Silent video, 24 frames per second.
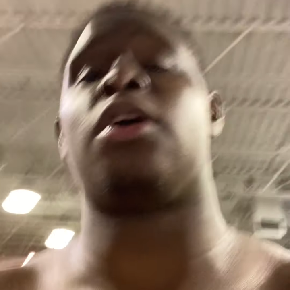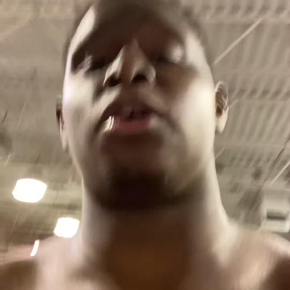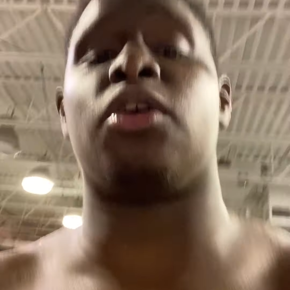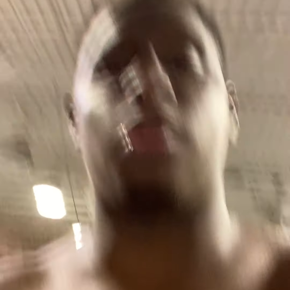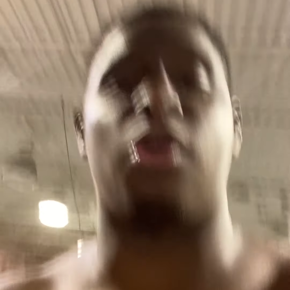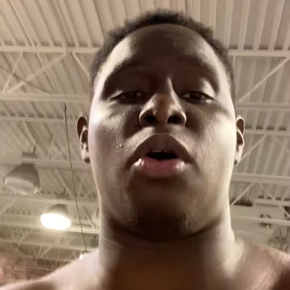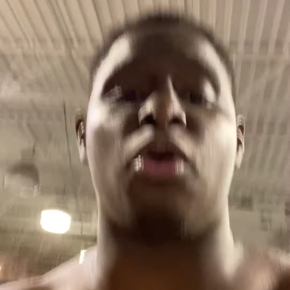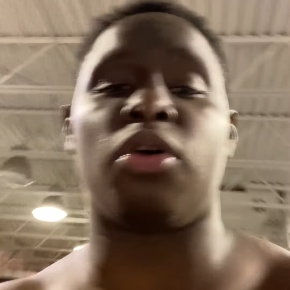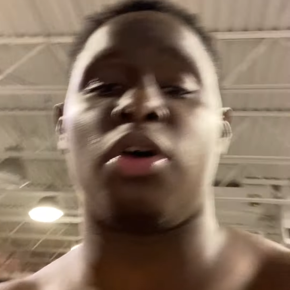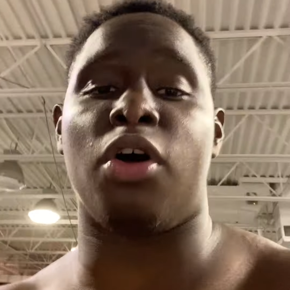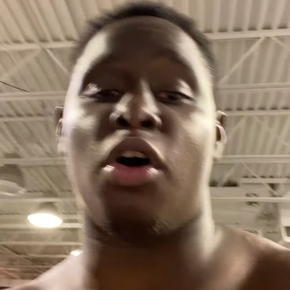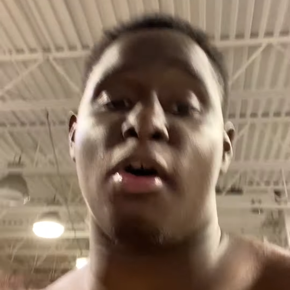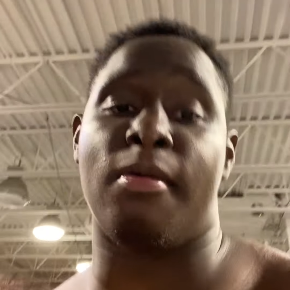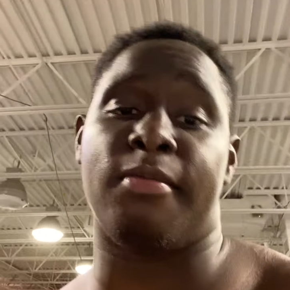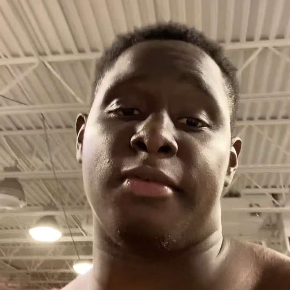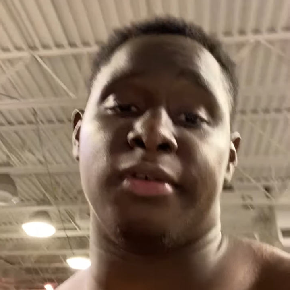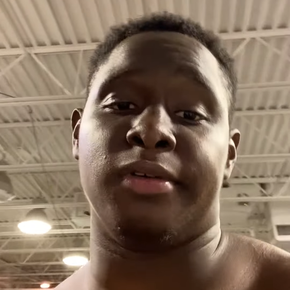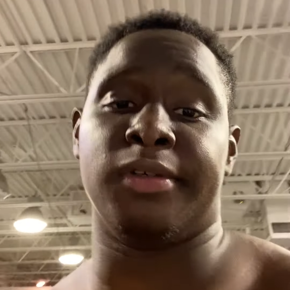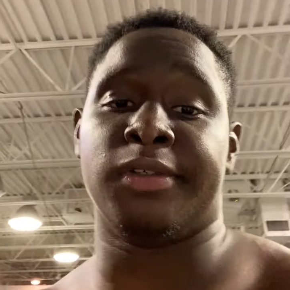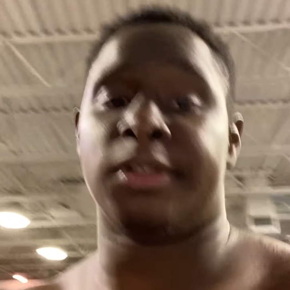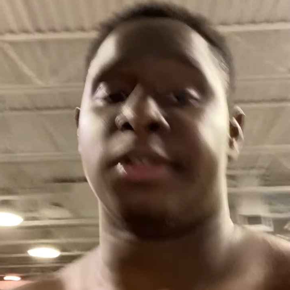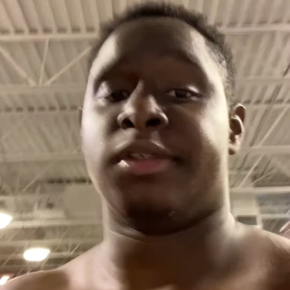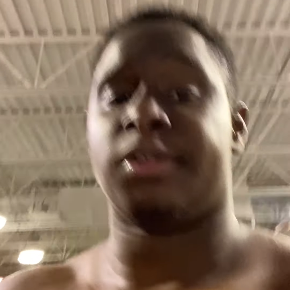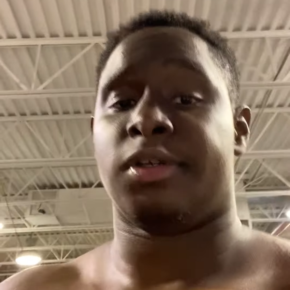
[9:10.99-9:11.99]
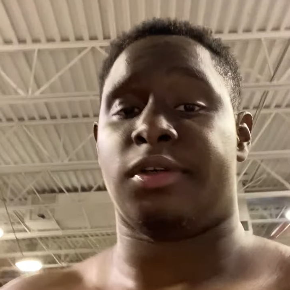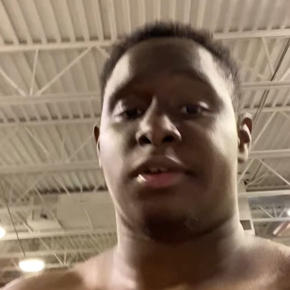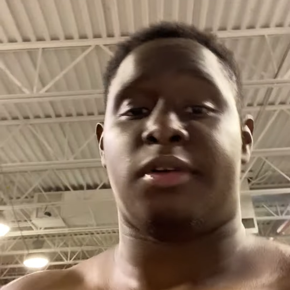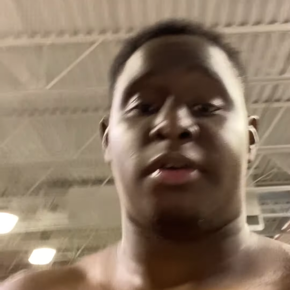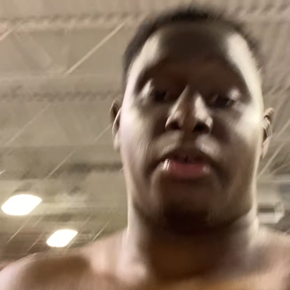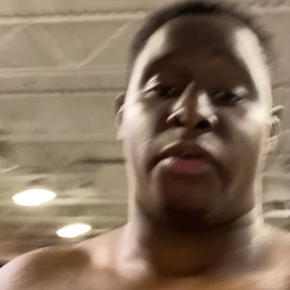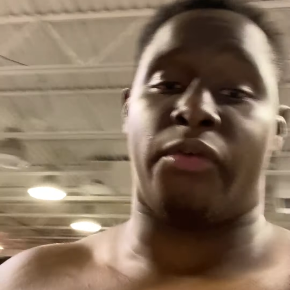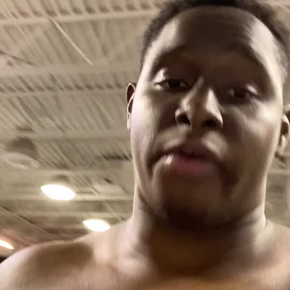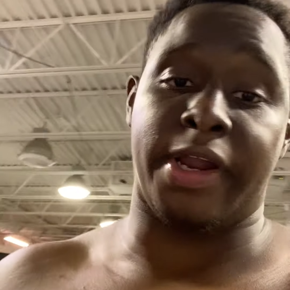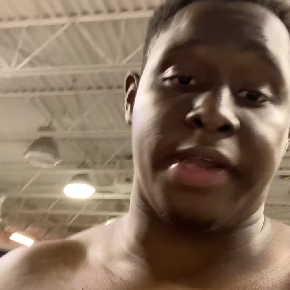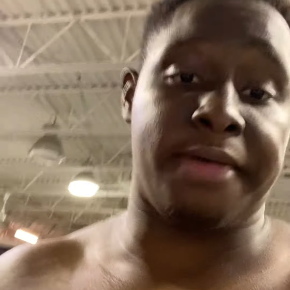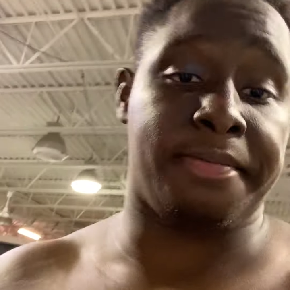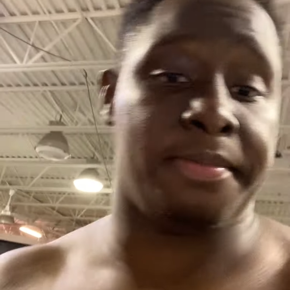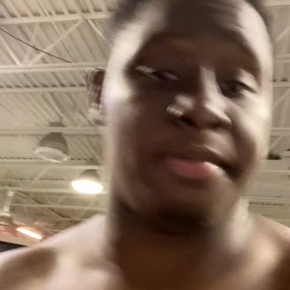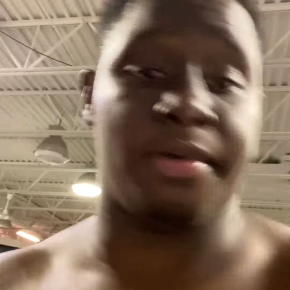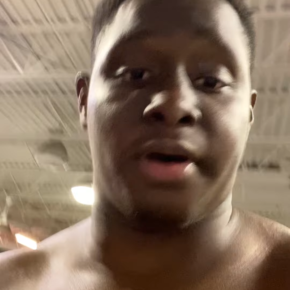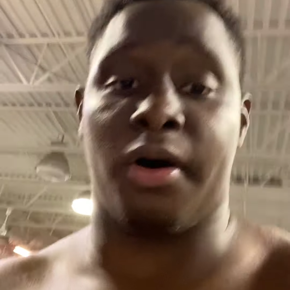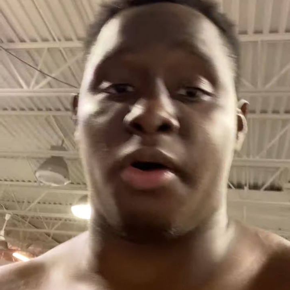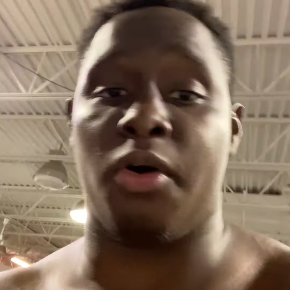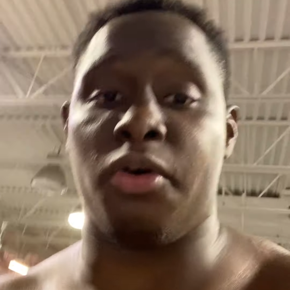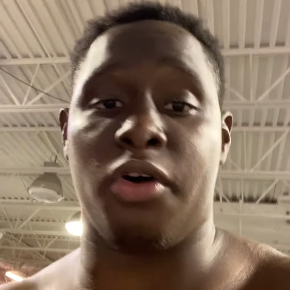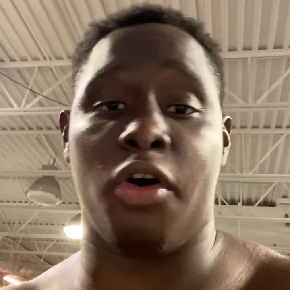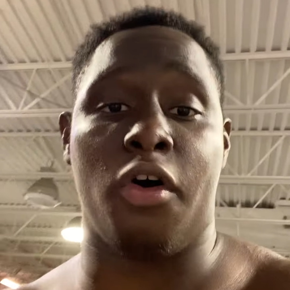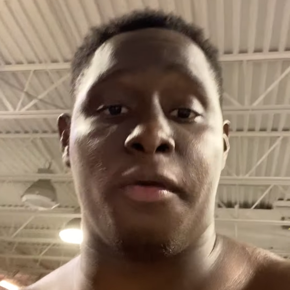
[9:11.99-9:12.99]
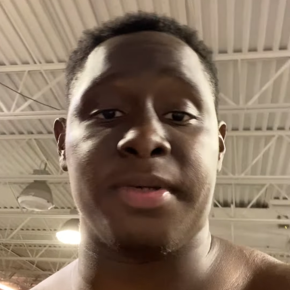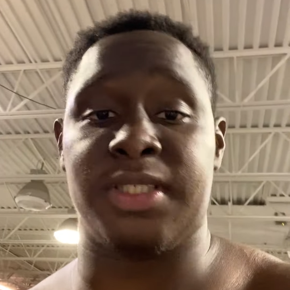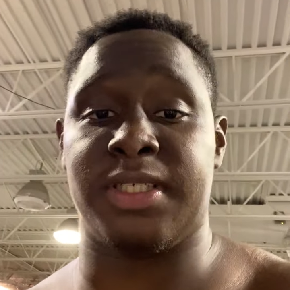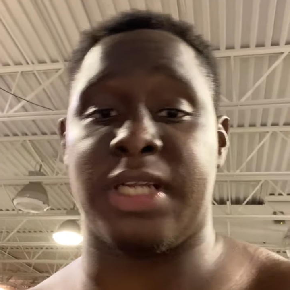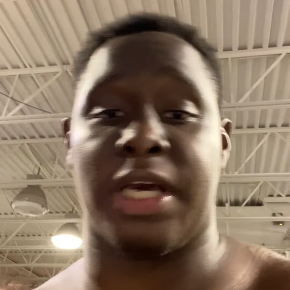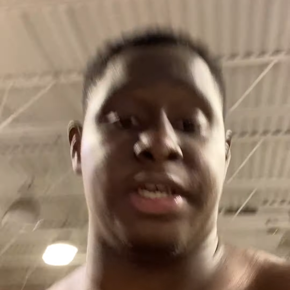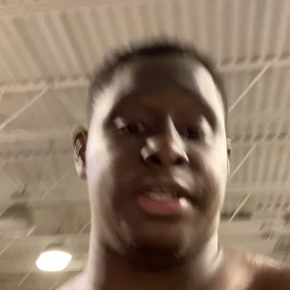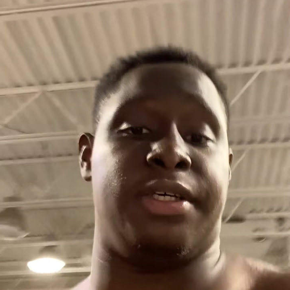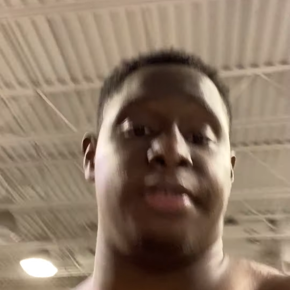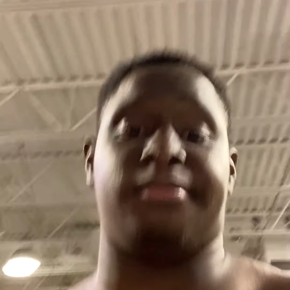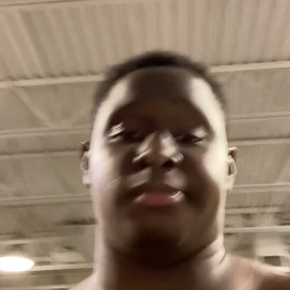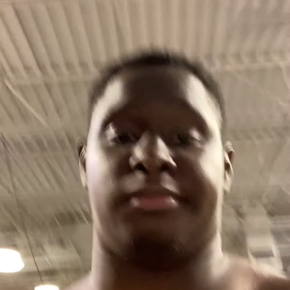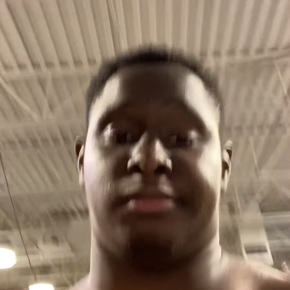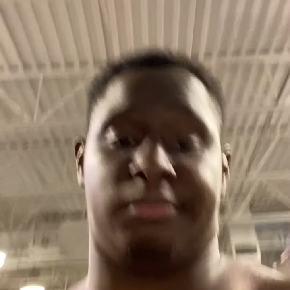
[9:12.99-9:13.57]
Doggone Oklahoma raped Oklahoma State.